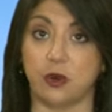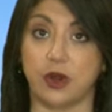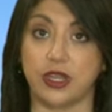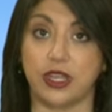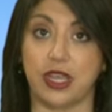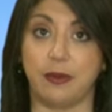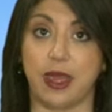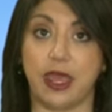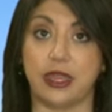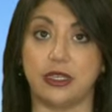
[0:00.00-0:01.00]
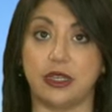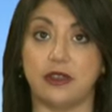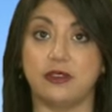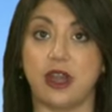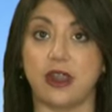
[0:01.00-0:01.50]
According to eBay, it
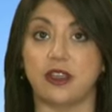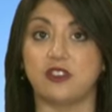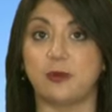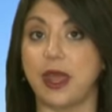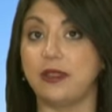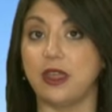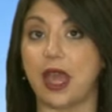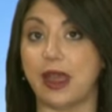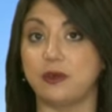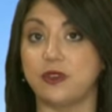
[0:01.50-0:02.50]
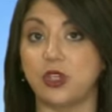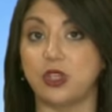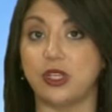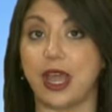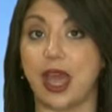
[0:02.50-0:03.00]
does not expect the
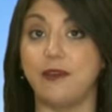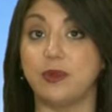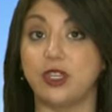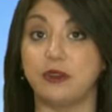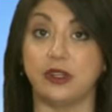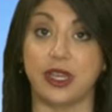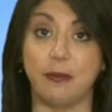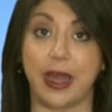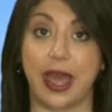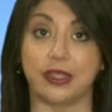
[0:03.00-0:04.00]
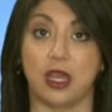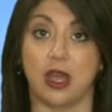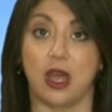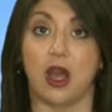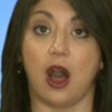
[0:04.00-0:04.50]
acquisition to have material impact
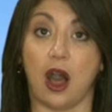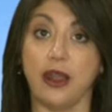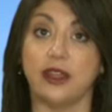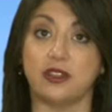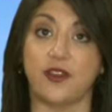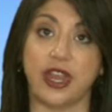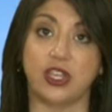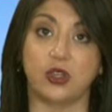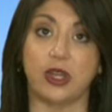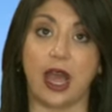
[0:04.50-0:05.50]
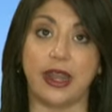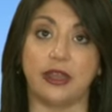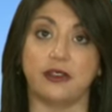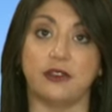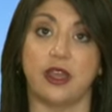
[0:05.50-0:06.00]
on its financial
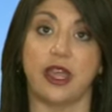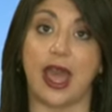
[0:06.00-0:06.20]
guidance,